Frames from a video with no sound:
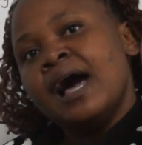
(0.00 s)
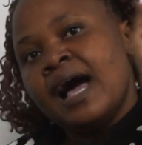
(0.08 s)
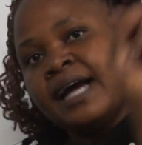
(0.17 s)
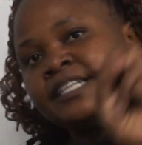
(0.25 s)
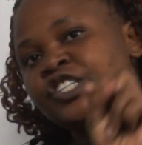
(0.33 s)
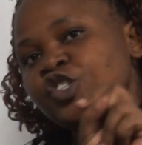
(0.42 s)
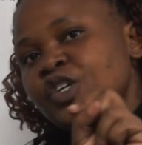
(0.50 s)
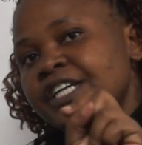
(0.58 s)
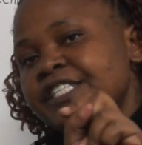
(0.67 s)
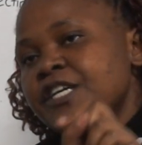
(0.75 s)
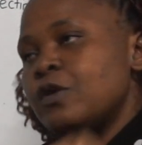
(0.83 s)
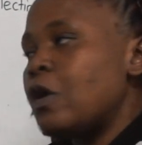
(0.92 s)

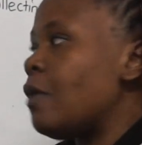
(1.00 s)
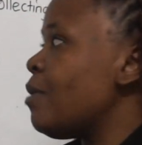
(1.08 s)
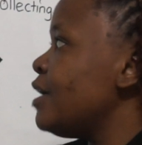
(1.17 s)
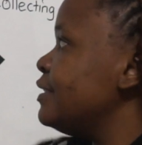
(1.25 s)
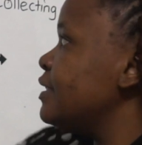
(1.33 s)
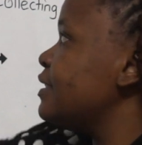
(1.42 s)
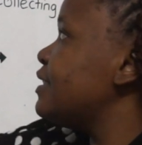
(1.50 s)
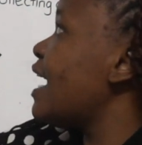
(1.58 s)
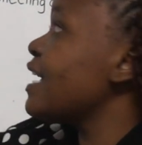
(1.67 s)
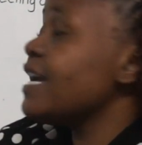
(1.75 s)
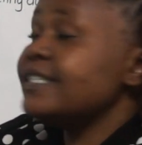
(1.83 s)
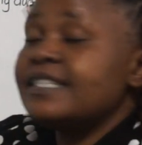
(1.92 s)
Antidiuretic hormone
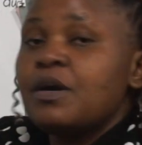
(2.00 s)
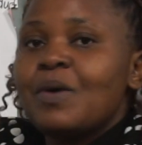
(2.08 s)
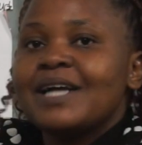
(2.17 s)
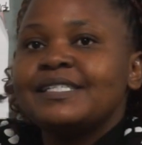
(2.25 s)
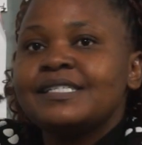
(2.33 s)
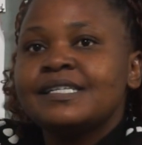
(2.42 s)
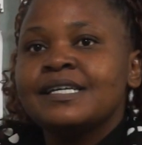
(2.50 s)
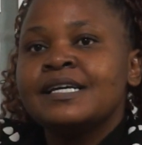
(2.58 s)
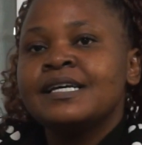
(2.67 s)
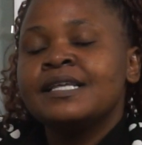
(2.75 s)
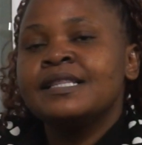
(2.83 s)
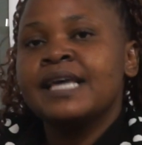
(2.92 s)
targets the what?
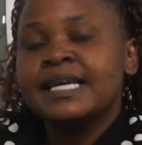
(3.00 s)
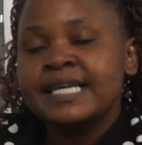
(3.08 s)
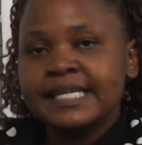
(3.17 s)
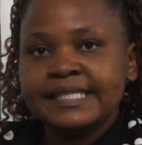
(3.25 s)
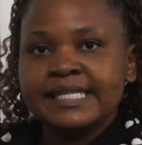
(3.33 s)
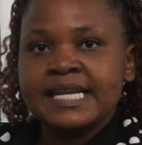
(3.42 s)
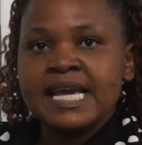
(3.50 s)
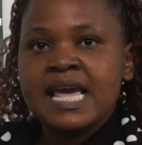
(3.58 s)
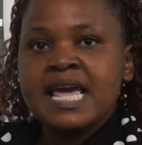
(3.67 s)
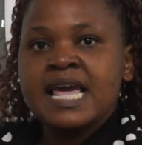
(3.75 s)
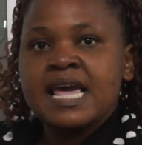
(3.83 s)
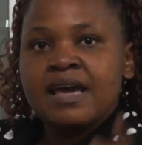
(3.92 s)
The
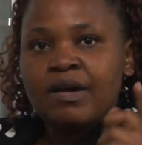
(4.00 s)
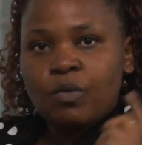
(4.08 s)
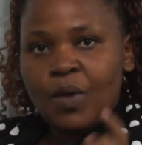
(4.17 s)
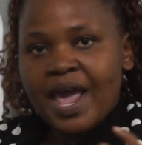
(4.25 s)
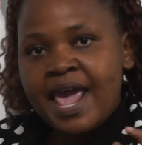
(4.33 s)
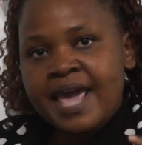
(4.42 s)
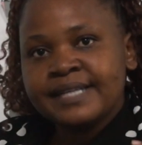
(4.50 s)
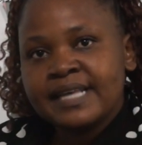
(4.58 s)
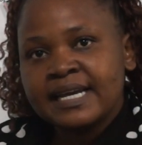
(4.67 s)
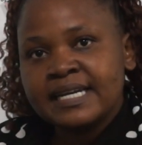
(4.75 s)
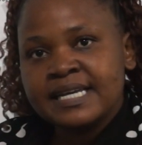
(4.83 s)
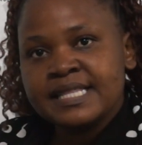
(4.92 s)
kidney. Where
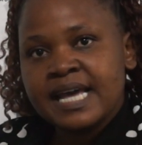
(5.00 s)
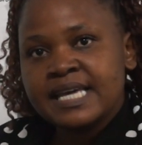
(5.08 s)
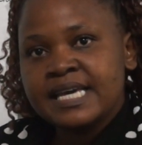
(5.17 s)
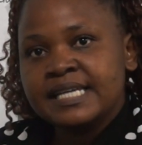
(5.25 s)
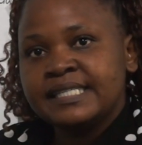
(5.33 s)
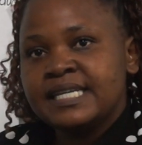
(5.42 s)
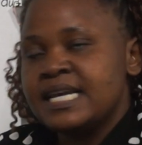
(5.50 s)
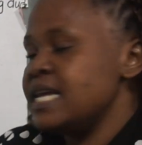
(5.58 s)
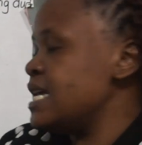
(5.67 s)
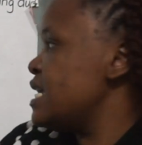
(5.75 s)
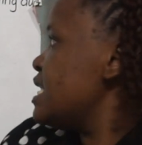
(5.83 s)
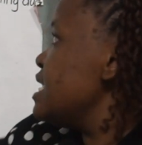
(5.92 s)
exactly in the
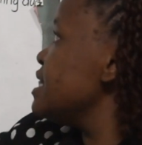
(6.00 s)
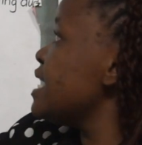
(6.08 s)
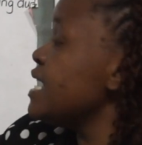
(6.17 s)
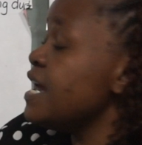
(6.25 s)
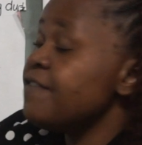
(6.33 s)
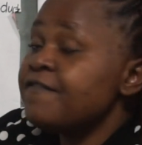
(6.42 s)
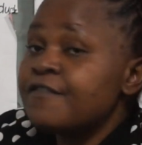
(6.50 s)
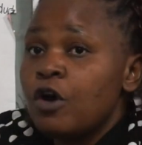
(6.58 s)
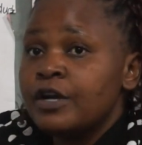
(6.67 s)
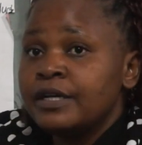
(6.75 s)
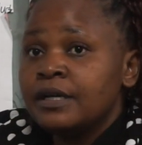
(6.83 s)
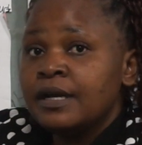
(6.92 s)
kidney? In the
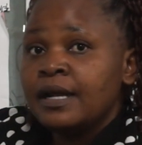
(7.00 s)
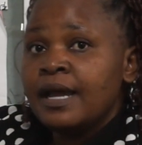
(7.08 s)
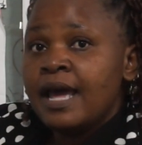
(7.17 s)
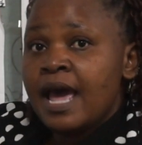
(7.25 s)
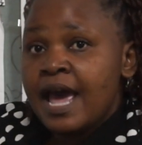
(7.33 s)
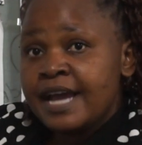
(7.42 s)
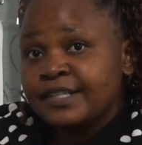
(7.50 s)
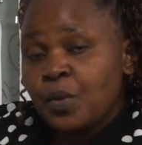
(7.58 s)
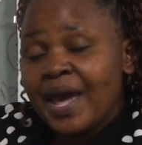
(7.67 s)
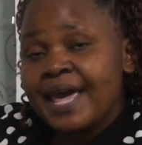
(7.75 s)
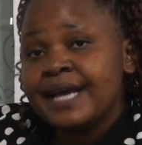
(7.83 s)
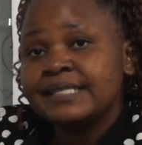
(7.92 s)
nephron. And
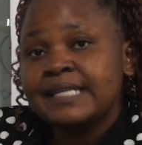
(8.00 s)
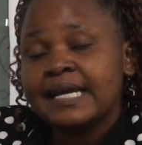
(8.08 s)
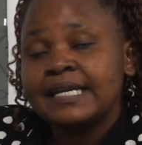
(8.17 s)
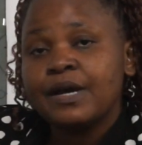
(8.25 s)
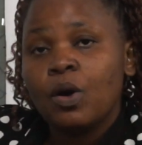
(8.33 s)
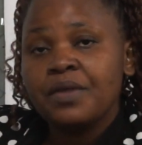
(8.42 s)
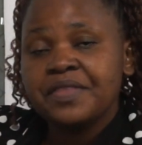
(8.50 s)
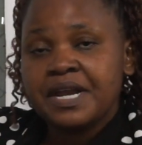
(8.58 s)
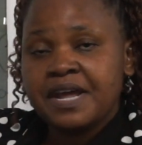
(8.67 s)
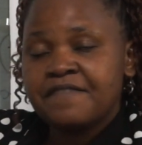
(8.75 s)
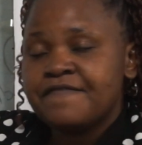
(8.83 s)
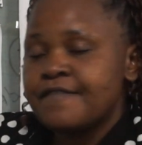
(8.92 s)
where exactly on the
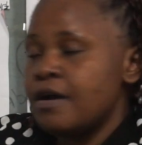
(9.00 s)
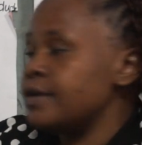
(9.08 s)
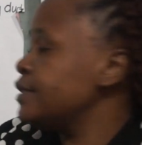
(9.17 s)
nephron?